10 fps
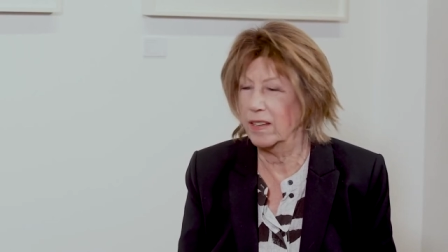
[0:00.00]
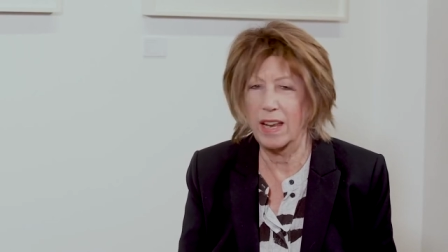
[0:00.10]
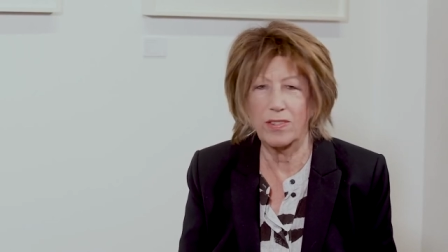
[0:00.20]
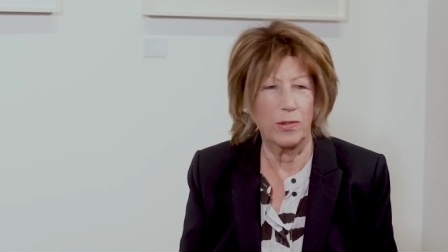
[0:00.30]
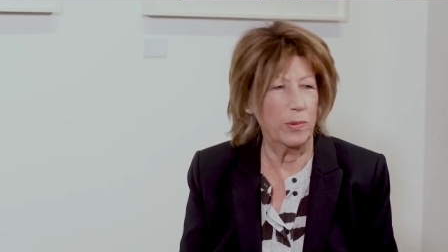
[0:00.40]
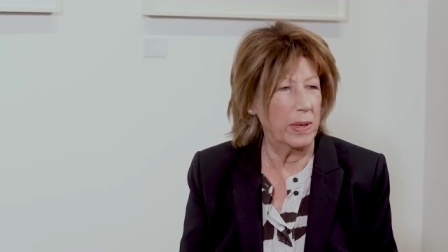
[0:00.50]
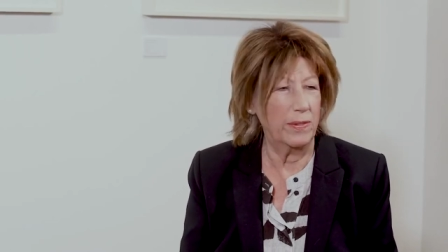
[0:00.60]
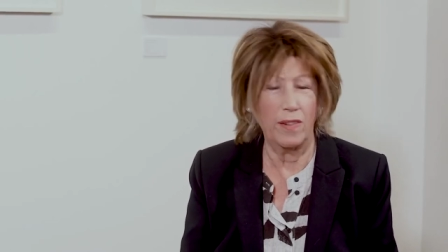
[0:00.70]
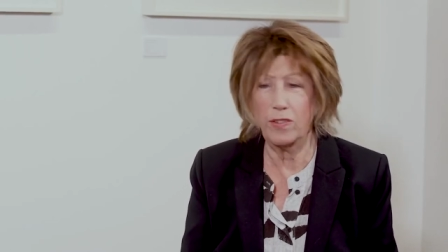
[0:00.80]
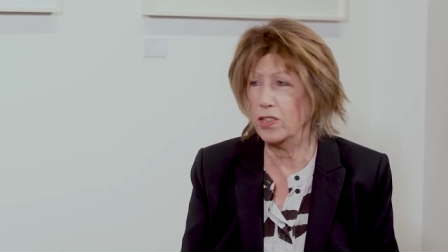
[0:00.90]
And I thought, well,
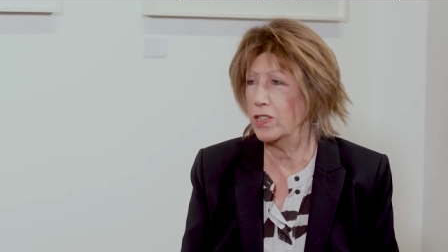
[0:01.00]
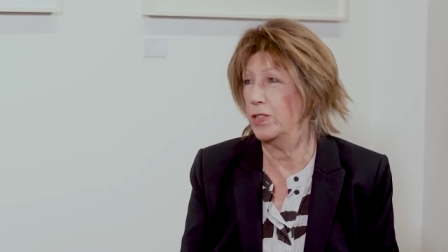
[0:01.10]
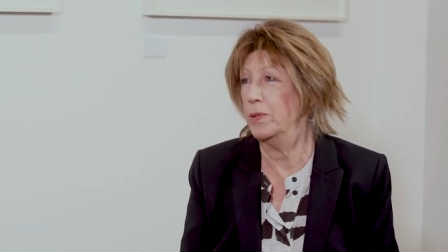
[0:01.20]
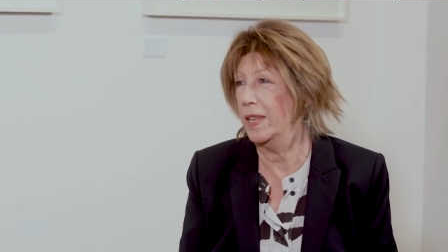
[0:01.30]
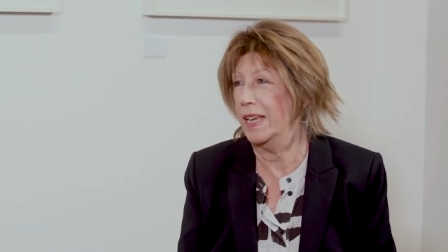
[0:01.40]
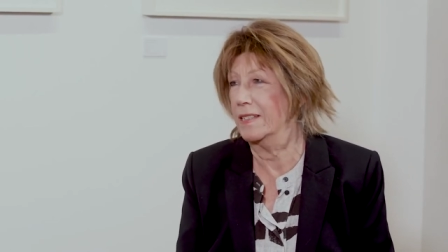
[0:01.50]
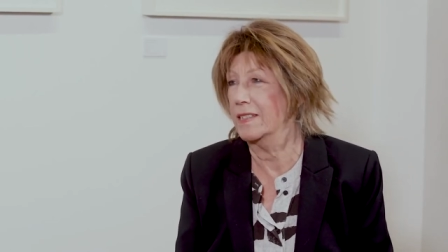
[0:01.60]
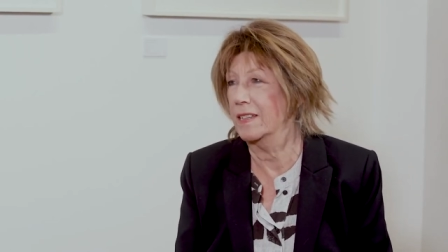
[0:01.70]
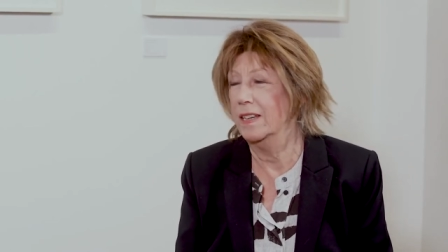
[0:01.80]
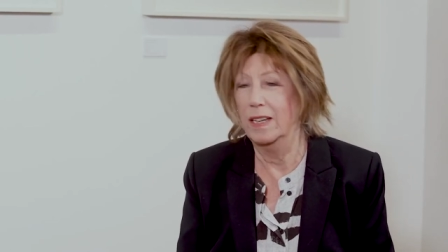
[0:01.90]
if I've got to do
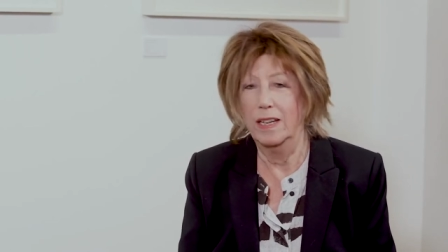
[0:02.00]
this,